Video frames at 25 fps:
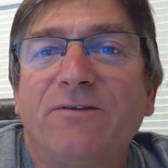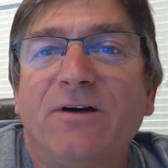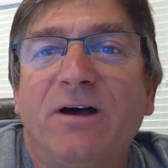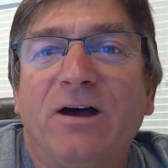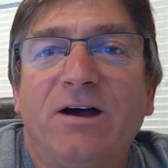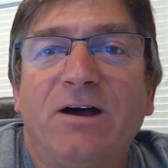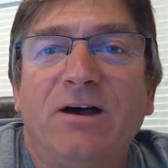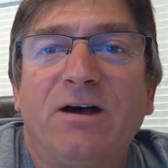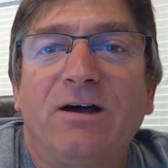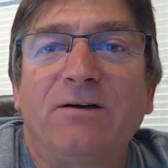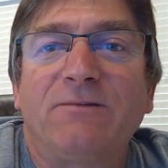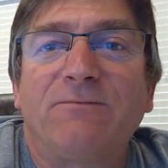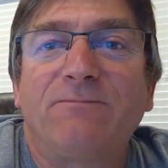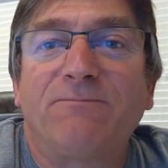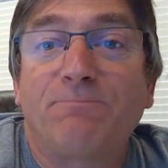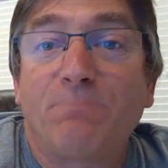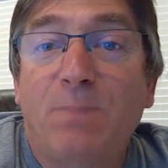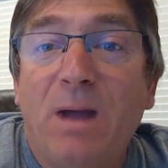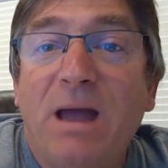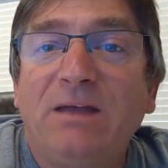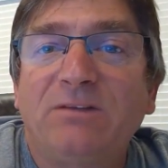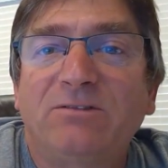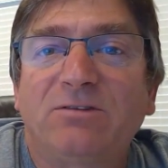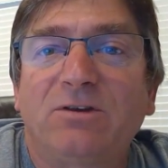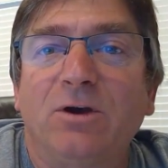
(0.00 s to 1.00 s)
a
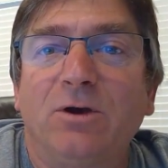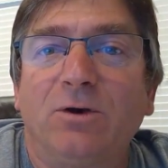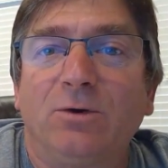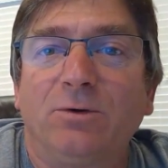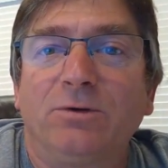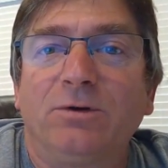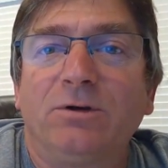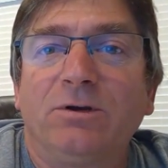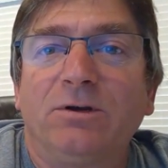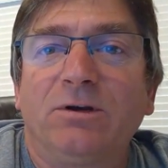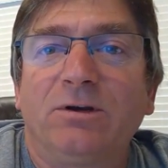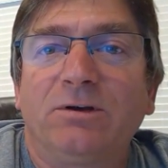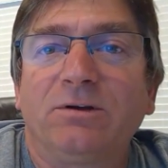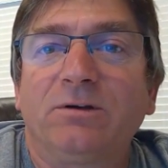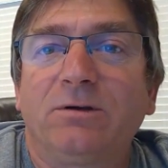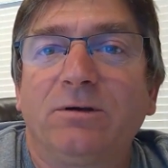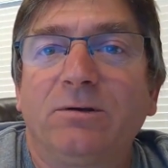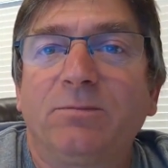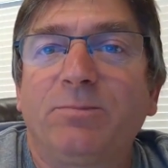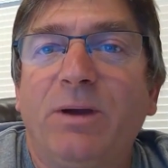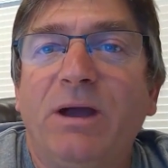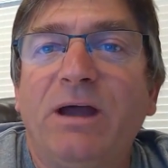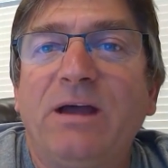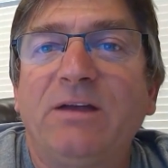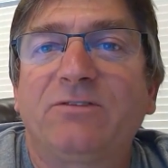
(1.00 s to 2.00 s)
passcode, a
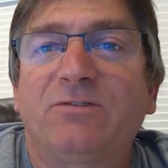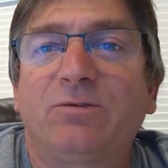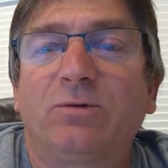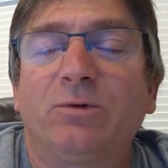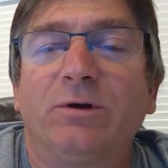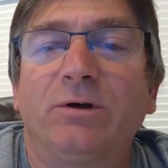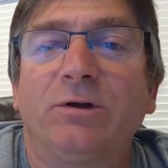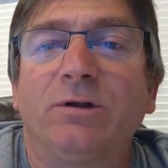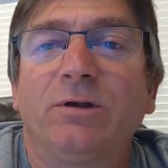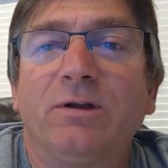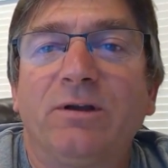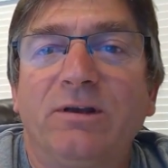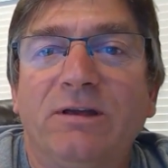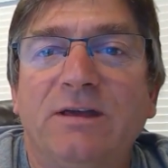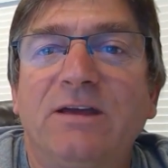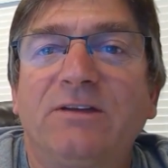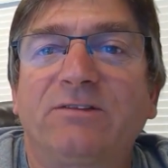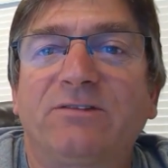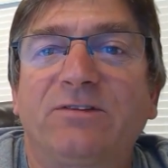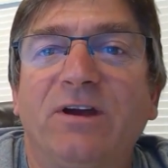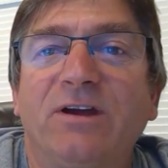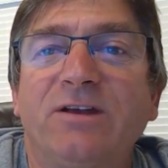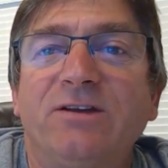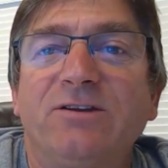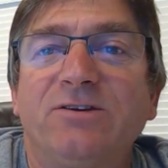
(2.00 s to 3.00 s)
password?
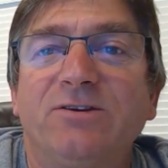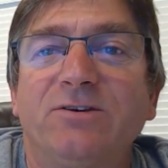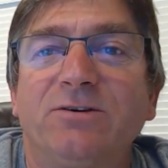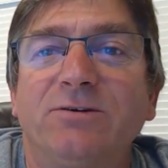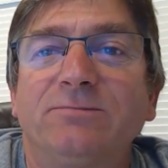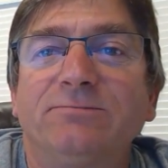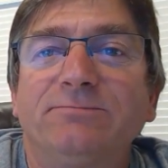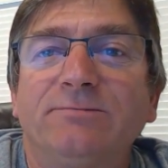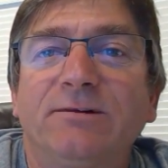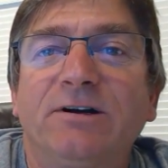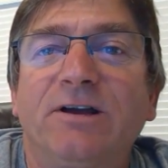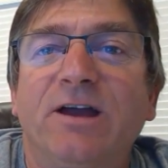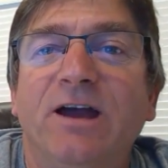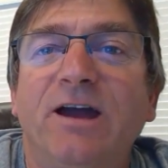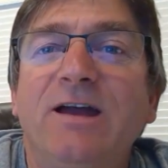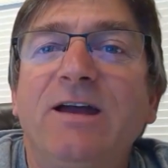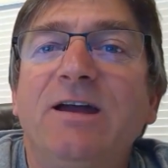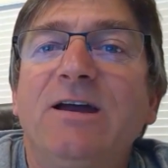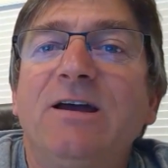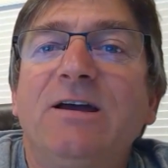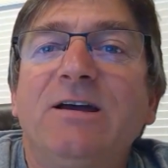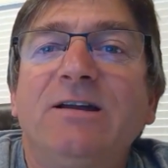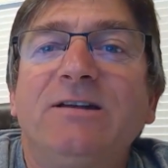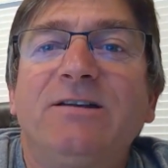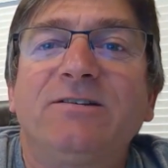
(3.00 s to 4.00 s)
Yes, I do. Okay.
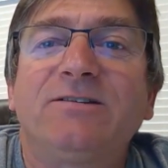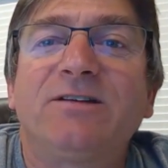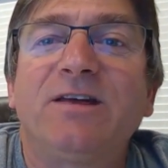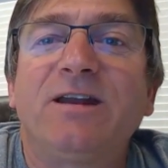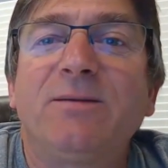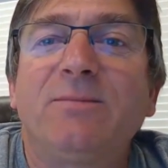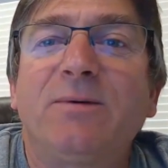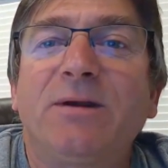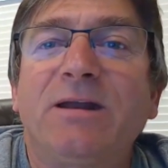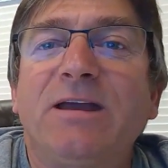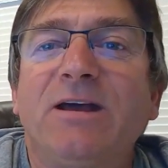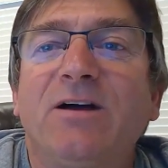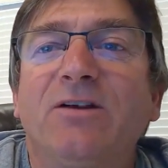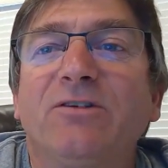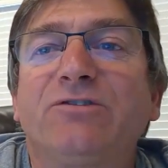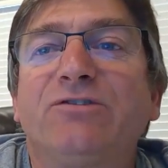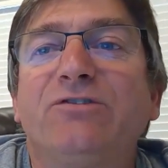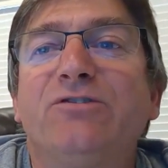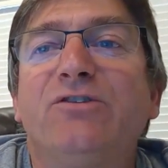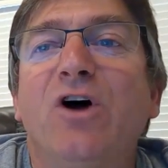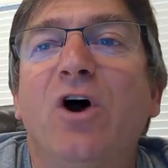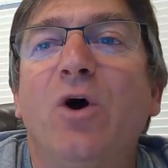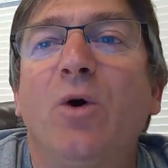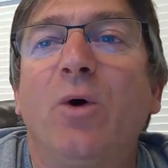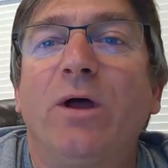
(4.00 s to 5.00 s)
Does anybody else
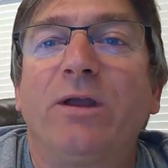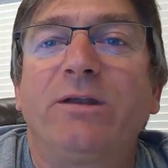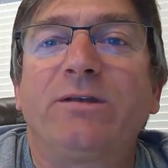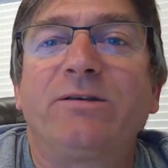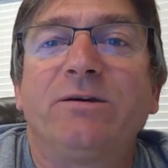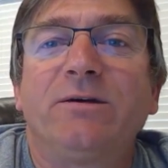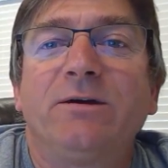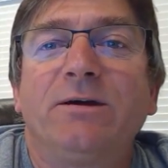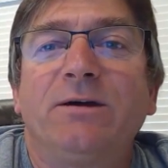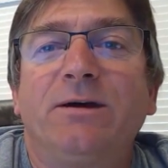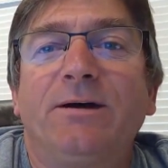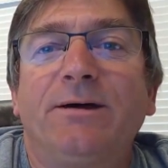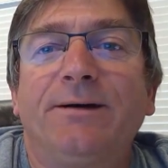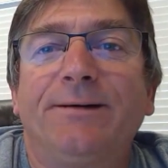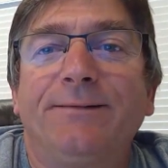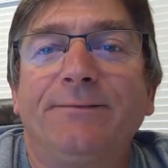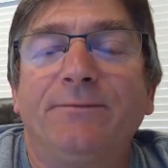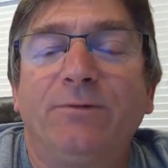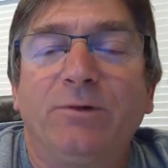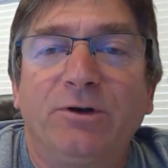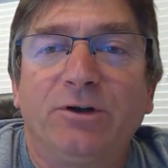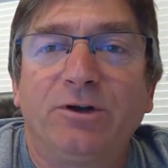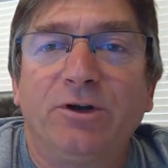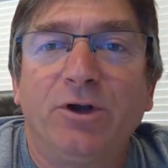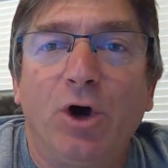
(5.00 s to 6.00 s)
know it?
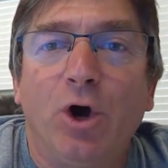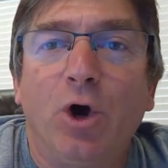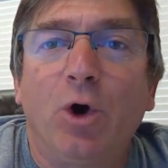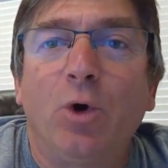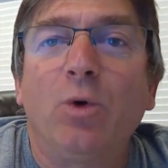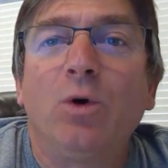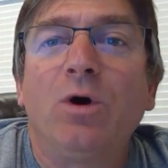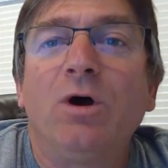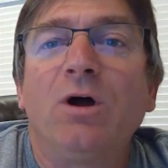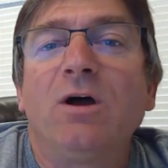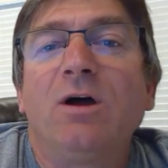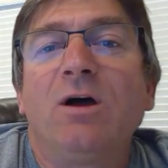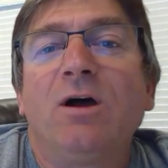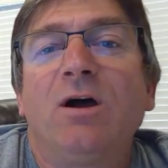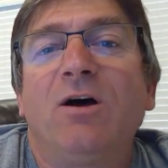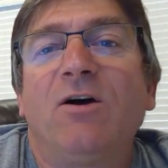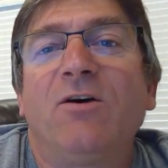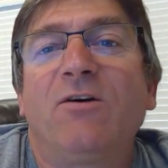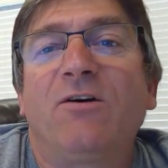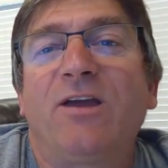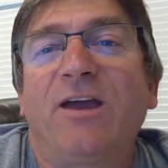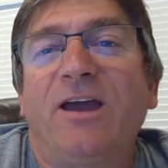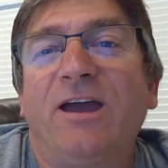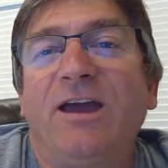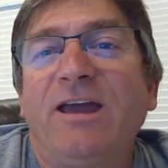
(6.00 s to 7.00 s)
No.
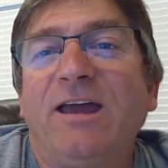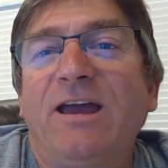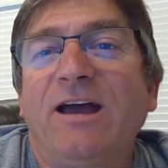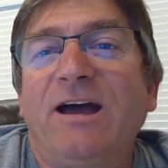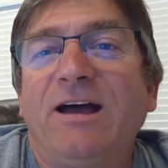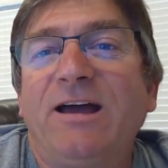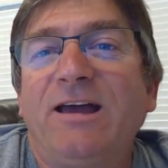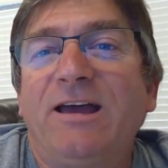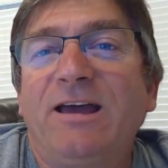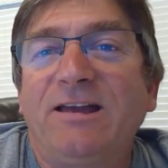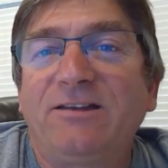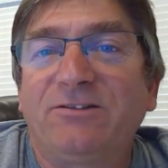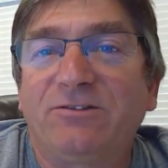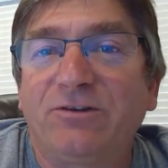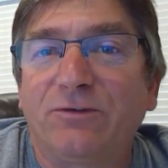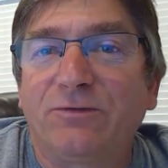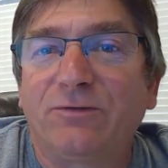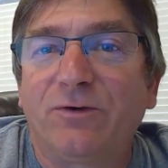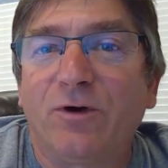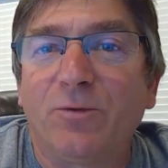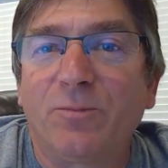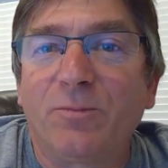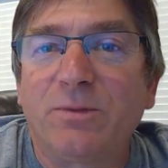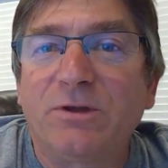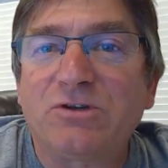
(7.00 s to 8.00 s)
Okay. Is your
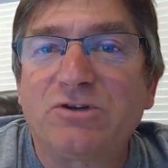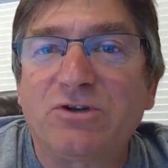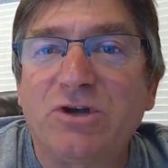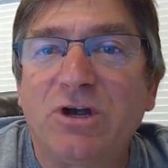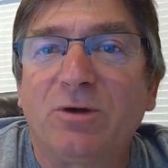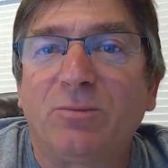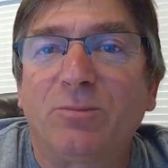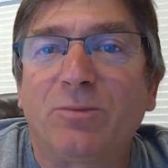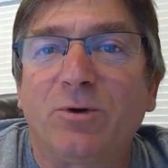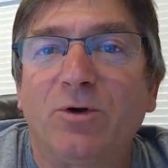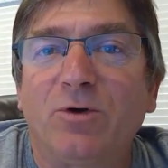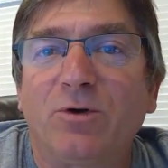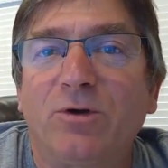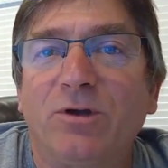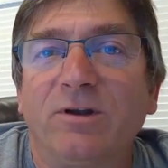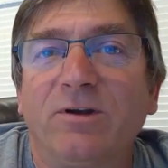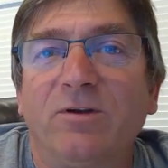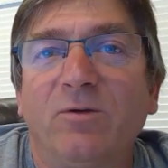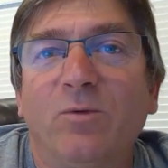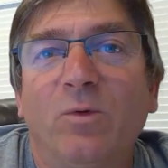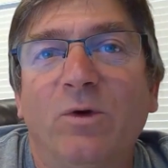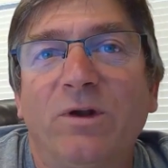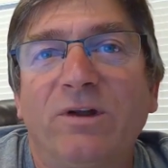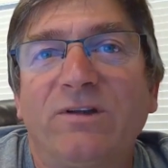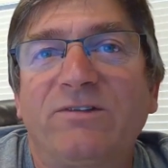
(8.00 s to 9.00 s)
phone been jailbroken?
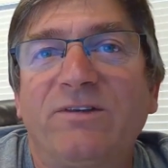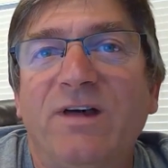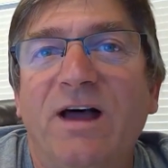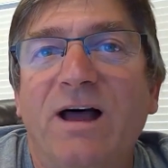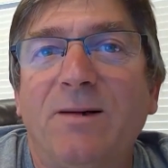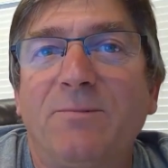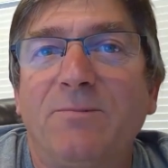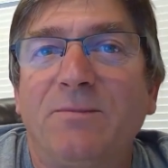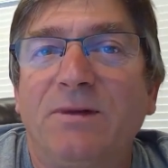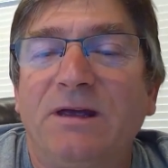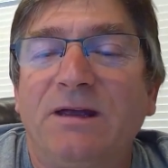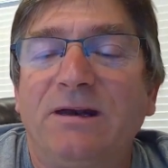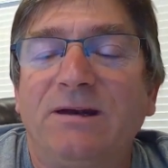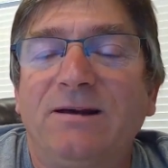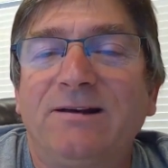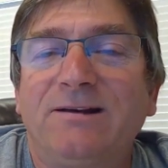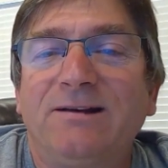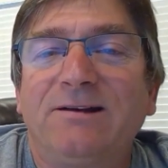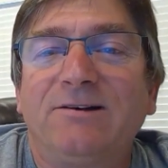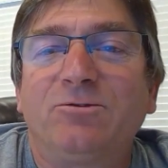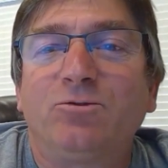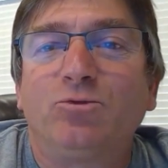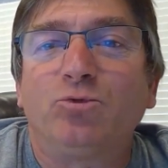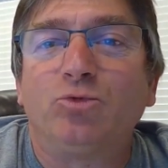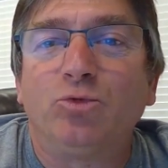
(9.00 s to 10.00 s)
What does that mean?
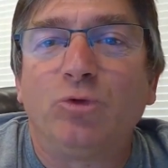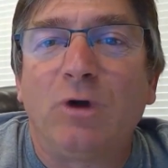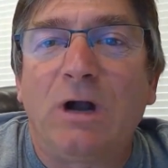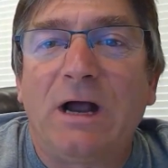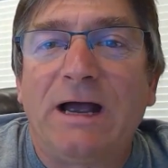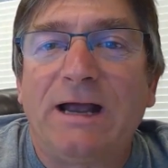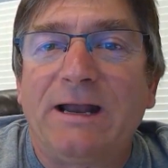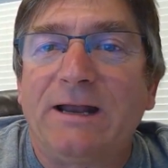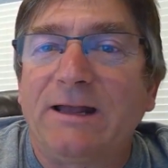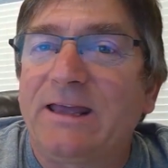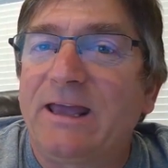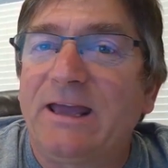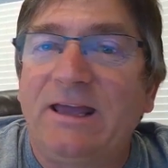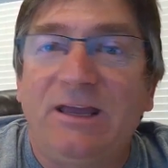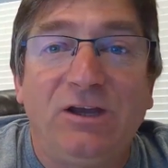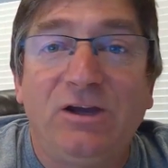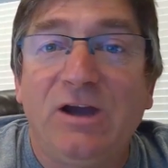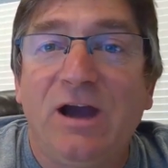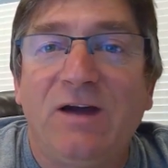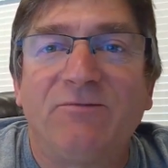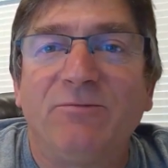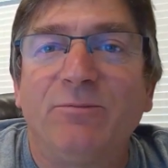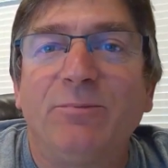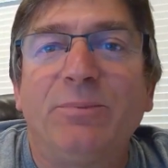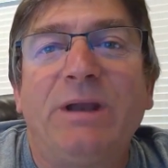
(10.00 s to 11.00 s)
Right. Okay. You
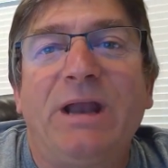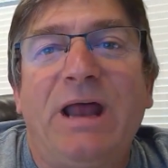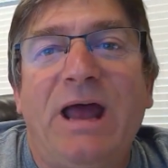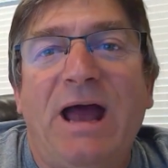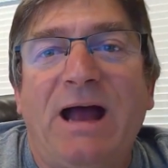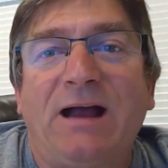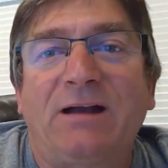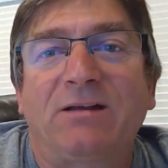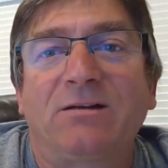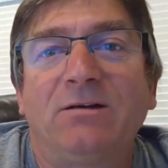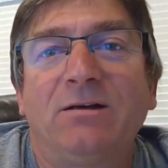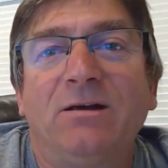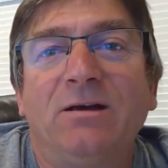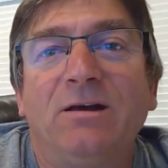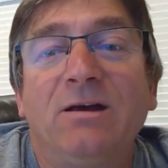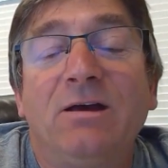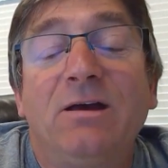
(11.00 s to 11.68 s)
haven't been hacked.